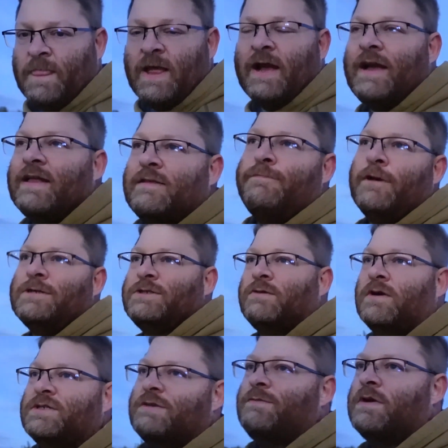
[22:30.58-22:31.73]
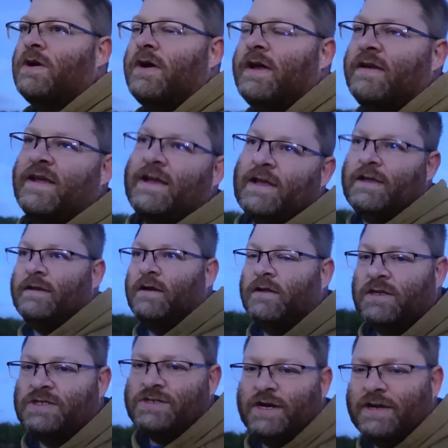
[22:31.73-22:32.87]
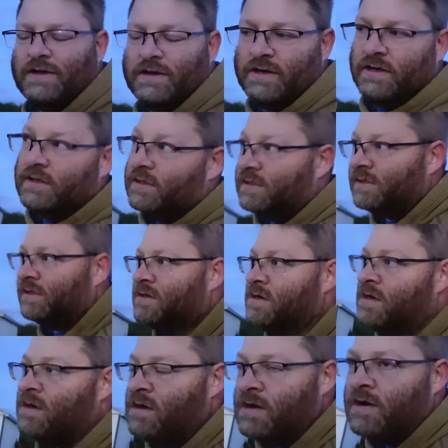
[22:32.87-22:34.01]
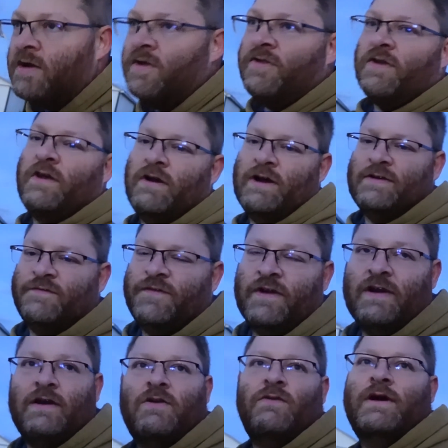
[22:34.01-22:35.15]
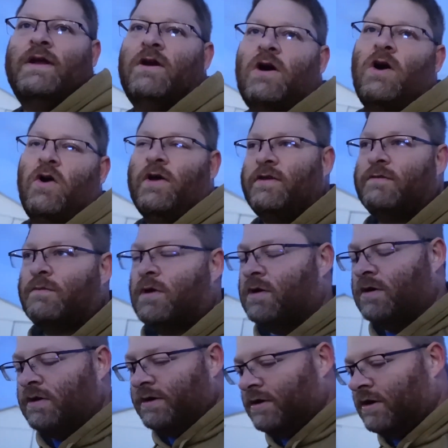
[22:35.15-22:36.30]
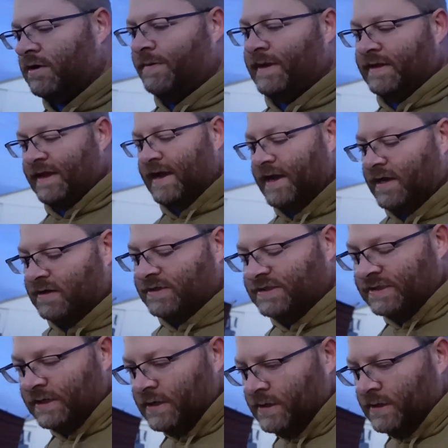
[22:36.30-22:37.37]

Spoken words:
I got the pressure washer. I'm gonna go ahead and take it on the trailer, so I don't have to figure out a way to haul it tomorrow. It'll already be at the house.